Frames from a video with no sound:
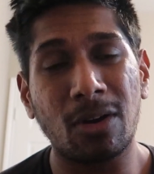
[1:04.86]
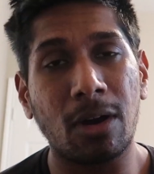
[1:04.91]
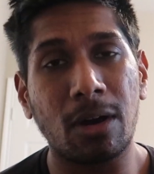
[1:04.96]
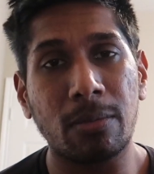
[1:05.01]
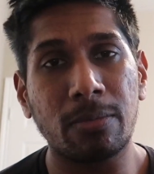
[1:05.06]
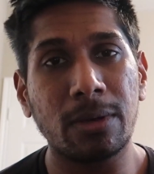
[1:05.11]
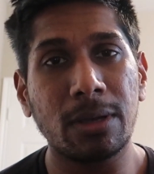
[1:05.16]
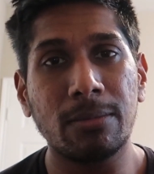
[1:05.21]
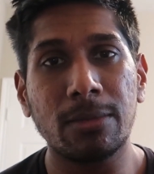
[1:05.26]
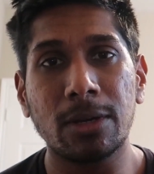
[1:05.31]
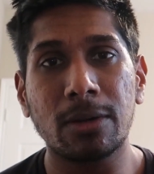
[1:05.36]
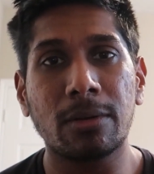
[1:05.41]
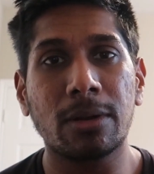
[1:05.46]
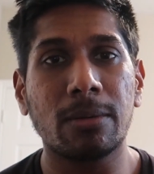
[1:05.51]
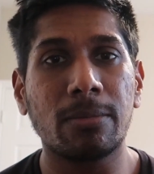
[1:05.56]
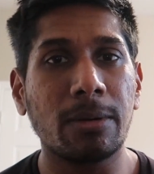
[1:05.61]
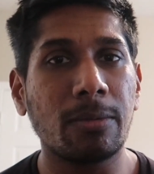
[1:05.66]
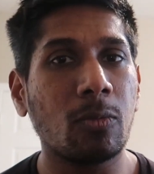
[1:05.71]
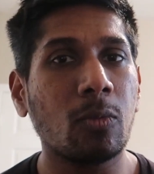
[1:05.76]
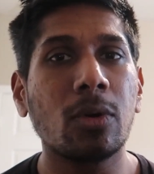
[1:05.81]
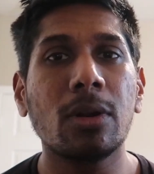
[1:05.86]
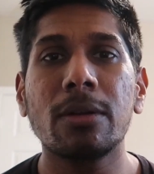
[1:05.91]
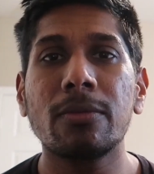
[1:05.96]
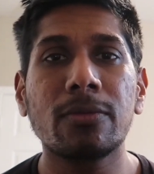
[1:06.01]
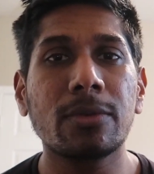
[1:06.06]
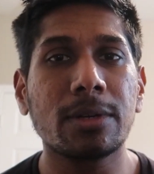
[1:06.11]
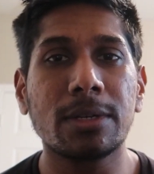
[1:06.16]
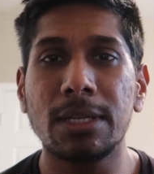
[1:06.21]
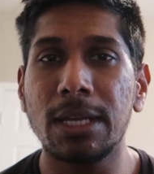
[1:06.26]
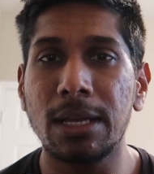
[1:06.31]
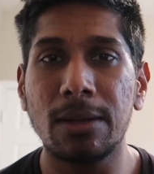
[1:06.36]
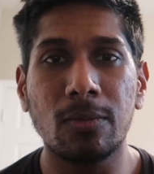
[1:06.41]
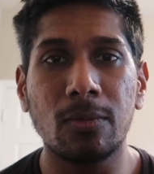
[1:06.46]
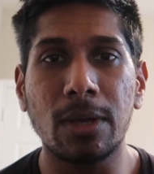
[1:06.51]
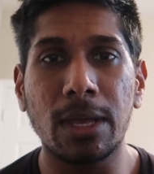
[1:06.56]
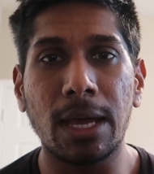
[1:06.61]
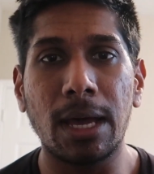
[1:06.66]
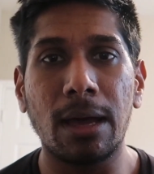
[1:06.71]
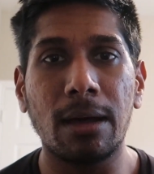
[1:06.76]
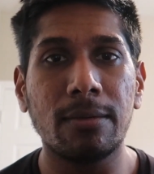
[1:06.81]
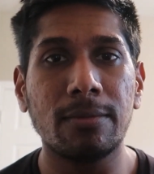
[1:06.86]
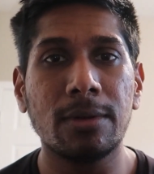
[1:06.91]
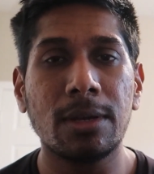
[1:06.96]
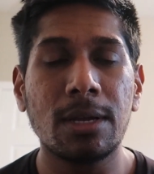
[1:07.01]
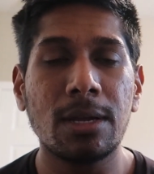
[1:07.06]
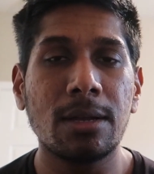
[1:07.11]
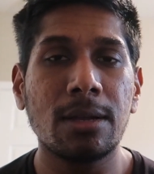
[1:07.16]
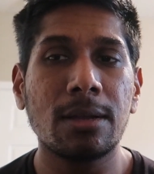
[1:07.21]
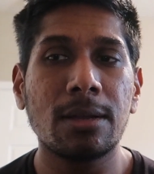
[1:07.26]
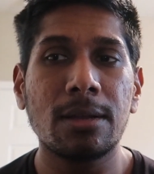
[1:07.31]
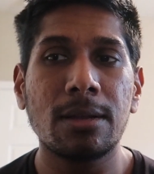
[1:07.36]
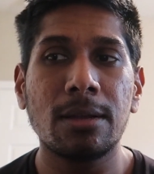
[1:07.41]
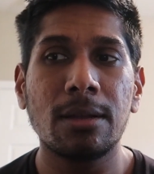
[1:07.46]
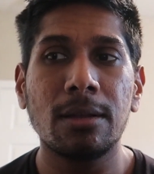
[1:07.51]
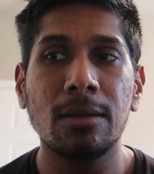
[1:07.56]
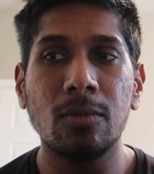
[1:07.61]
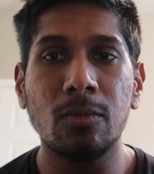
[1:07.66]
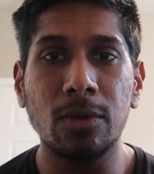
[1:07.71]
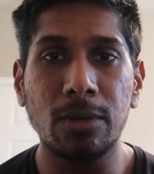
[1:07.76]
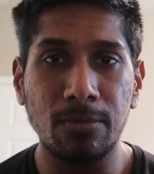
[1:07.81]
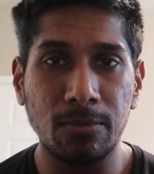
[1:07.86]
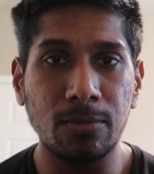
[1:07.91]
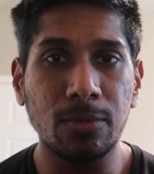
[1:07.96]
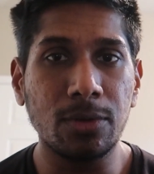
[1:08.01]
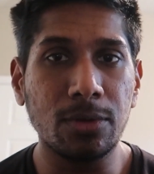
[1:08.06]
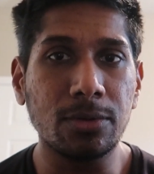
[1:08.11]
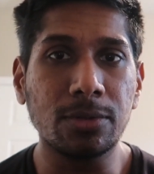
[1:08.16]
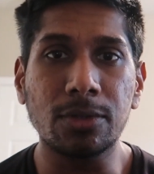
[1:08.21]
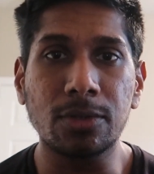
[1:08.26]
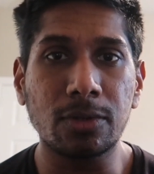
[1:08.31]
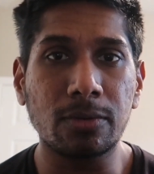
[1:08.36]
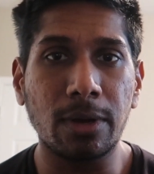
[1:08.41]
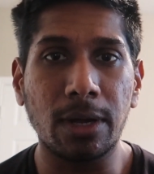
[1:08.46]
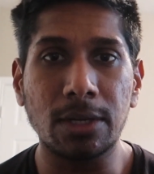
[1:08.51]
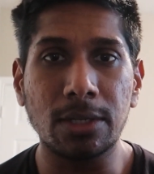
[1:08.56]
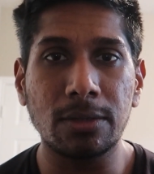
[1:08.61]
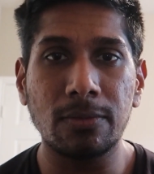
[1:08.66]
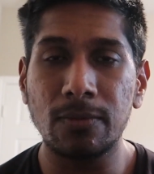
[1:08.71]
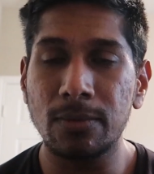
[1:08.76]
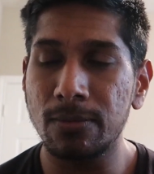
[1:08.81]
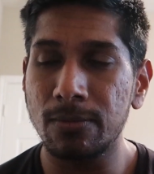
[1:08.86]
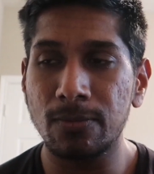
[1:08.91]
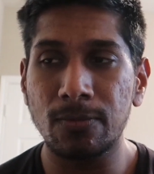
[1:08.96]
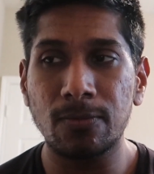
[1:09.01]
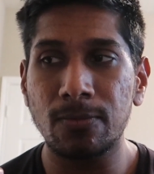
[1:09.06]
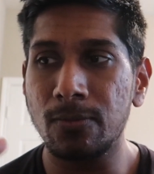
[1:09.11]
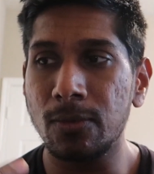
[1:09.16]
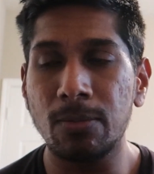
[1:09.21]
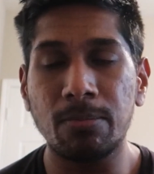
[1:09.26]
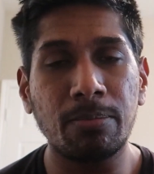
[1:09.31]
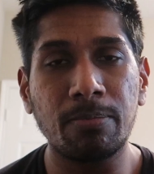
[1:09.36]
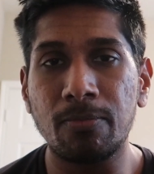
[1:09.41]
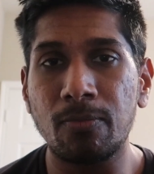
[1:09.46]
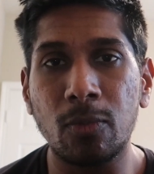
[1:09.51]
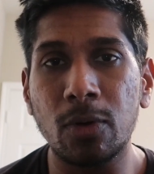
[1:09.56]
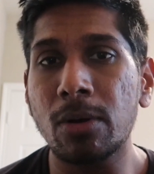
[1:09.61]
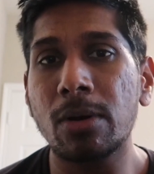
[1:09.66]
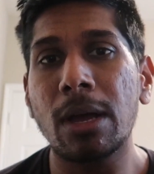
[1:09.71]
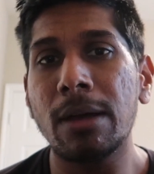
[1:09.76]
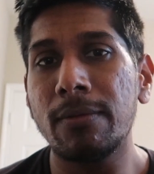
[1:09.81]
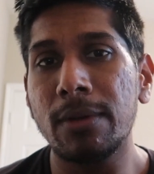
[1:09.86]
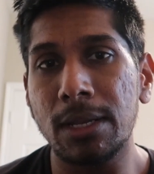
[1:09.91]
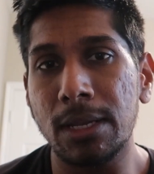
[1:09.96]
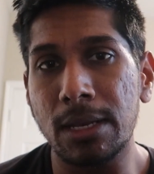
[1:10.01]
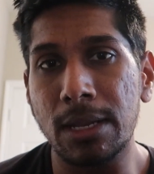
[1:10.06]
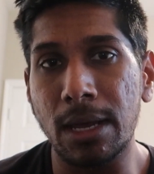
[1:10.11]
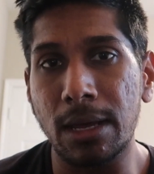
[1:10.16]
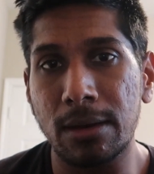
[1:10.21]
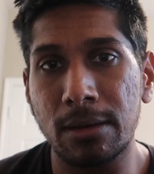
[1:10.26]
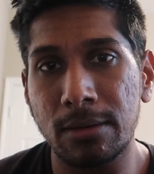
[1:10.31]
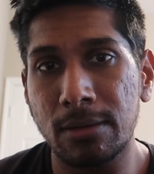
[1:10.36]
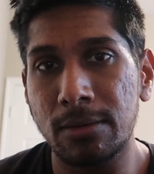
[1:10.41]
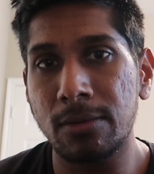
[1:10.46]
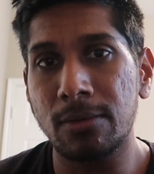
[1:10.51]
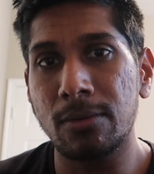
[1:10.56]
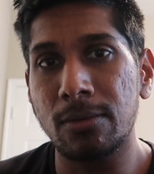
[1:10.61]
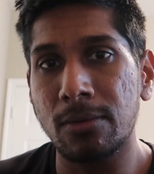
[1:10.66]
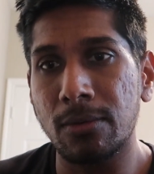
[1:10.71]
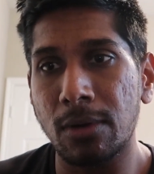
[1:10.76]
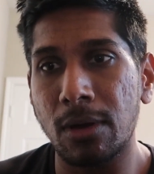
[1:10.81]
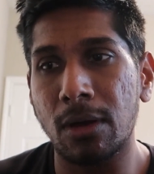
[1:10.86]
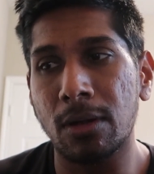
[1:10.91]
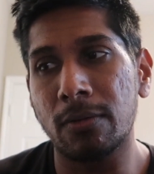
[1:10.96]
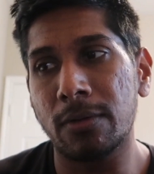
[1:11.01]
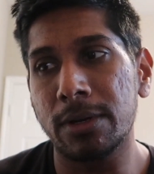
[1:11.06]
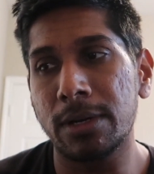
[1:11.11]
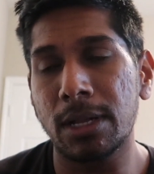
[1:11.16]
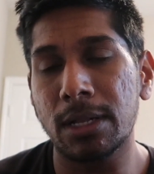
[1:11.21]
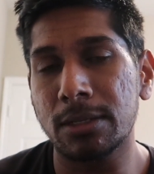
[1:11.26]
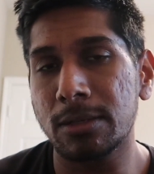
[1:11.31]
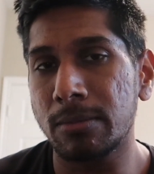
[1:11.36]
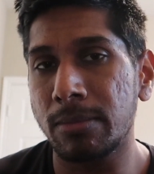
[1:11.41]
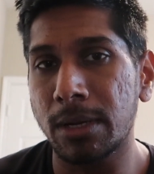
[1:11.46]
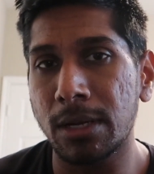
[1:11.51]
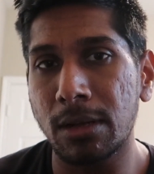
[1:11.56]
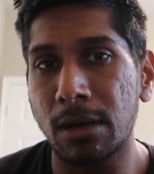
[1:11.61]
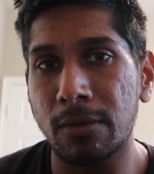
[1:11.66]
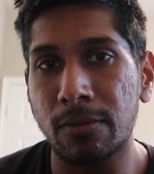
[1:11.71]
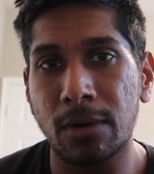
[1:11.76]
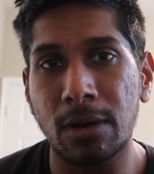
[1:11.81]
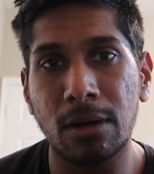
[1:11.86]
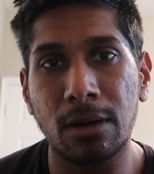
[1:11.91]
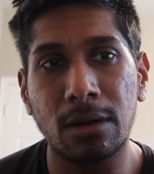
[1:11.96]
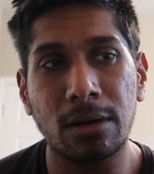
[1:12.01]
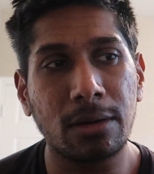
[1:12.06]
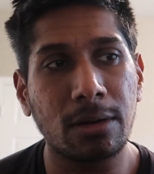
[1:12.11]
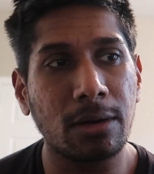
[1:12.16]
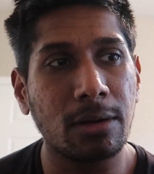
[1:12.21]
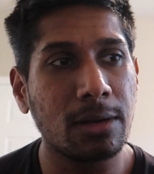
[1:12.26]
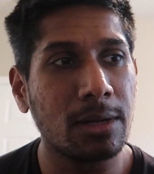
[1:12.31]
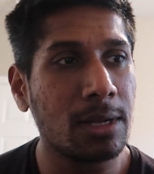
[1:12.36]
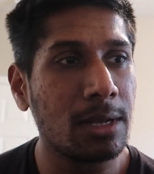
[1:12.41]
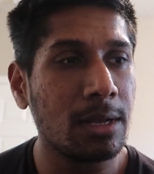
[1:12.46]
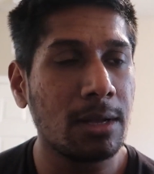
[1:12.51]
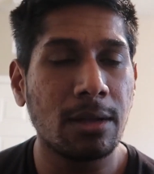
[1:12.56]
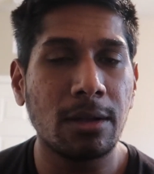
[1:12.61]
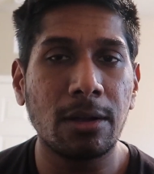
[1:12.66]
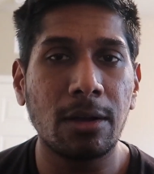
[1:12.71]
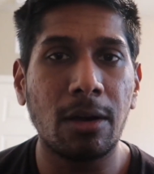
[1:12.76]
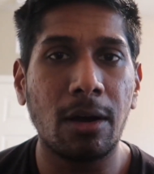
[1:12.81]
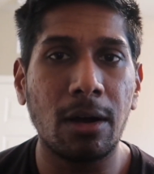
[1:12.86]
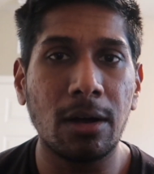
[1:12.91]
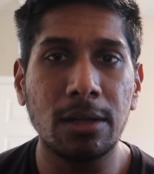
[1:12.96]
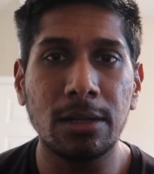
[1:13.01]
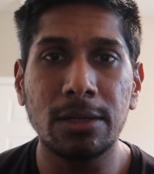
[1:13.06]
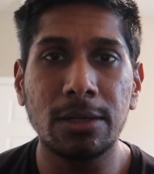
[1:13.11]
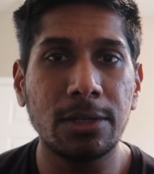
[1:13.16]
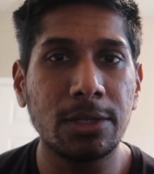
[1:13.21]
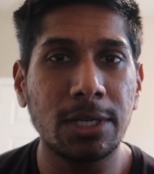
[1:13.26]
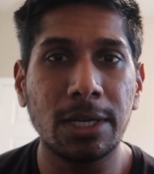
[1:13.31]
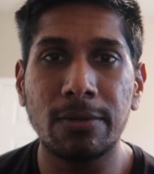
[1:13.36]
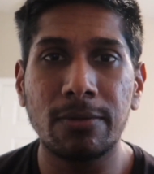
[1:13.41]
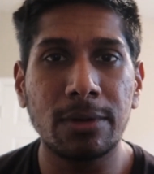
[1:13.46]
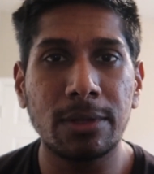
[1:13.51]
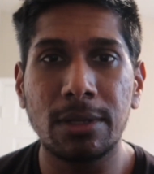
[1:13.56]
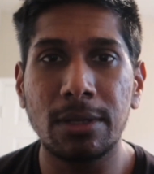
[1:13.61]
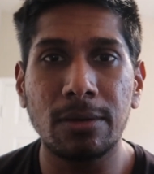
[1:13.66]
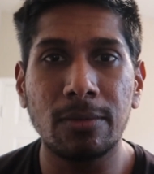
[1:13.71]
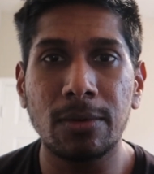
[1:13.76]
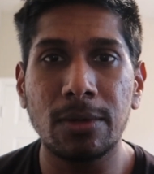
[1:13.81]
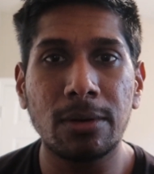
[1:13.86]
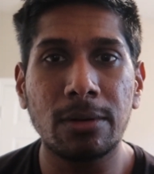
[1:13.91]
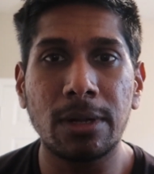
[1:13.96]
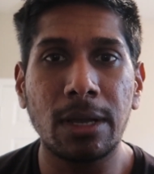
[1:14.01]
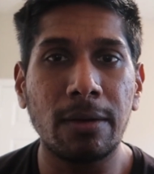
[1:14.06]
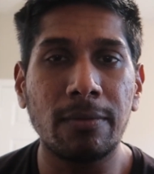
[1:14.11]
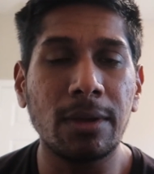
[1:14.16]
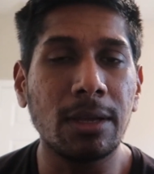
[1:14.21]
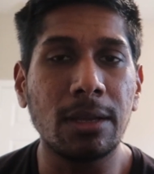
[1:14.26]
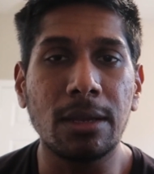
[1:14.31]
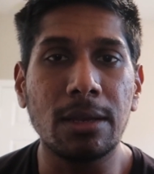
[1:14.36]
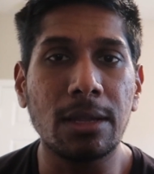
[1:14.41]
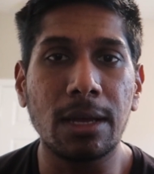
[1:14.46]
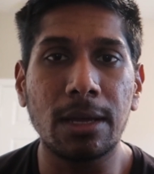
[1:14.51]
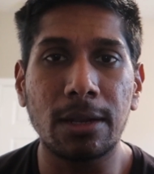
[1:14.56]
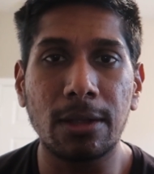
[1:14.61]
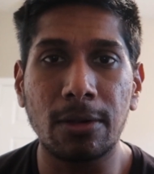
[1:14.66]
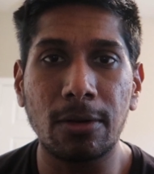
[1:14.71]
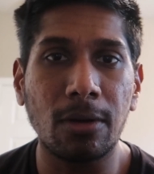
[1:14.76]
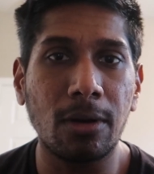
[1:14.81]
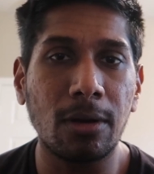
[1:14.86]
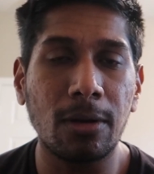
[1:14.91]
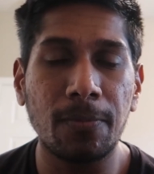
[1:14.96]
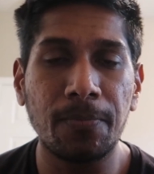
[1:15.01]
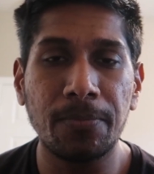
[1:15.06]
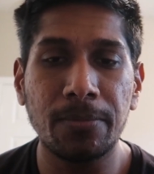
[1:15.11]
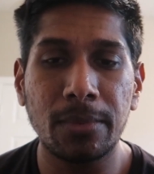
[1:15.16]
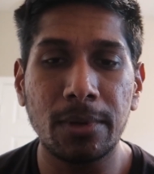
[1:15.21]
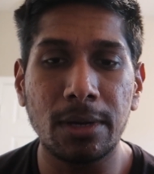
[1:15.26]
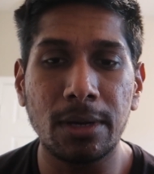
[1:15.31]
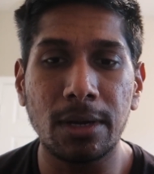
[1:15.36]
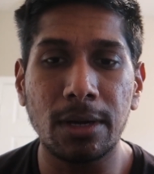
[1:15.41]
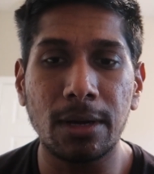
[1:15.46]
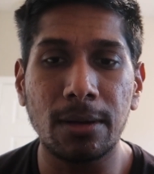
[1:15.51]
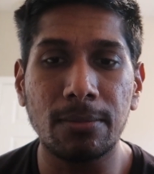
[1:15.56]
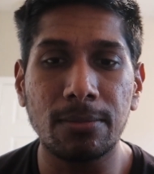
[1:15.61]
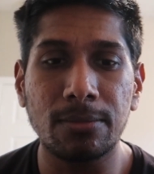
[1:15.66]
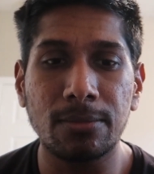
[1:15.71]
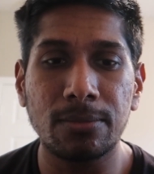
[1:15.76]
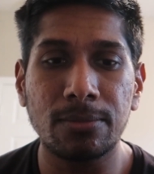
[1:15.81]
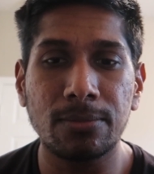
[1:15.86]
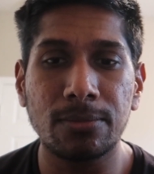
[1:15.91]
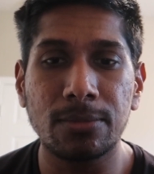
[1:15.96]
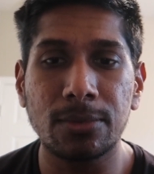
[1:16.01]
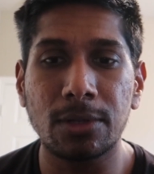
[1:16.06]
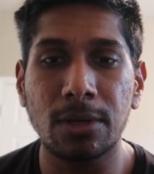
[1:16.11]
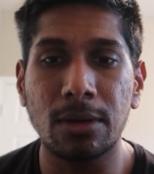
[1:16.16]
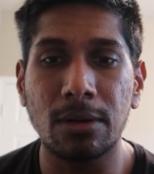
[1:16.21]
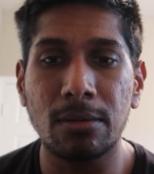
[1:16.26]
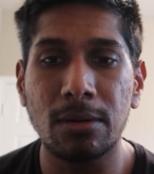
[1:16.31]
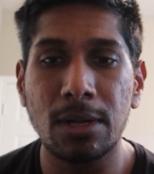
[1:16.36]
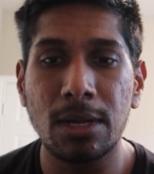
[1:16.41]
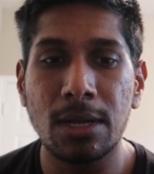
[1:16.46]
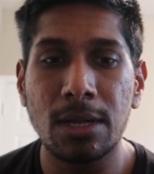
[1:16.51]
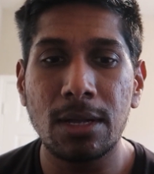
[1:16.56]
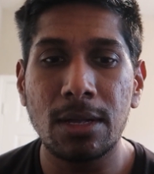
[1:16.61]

car payment, credit payment, whatever debt we have. We, we use this strategy. I mean, we, we don't have any debt. All of our debts are paid off. Car, car college, everything. We don't have any debt at all. Um, so